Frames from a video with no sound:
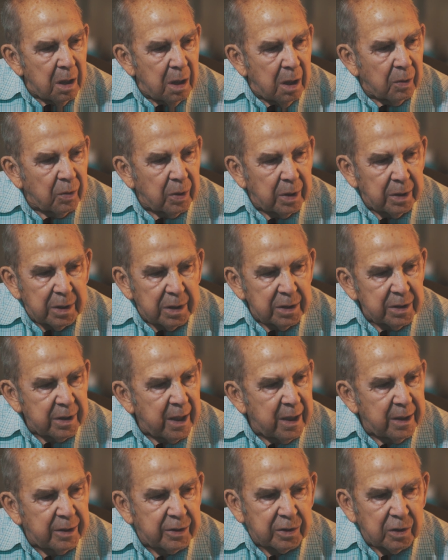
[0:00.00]
we just
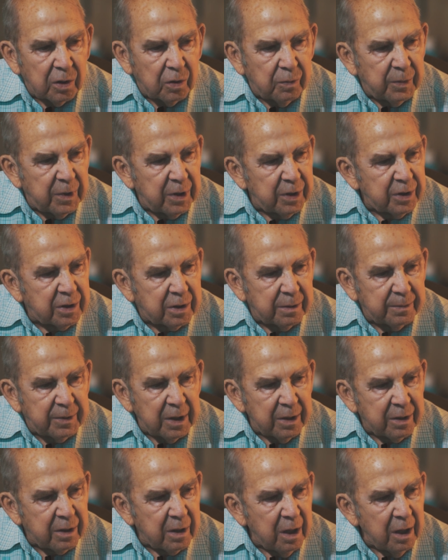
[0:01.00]
had so much to
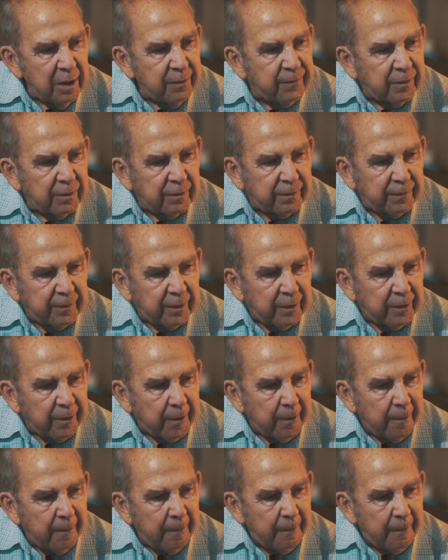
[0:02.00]
be thankful for.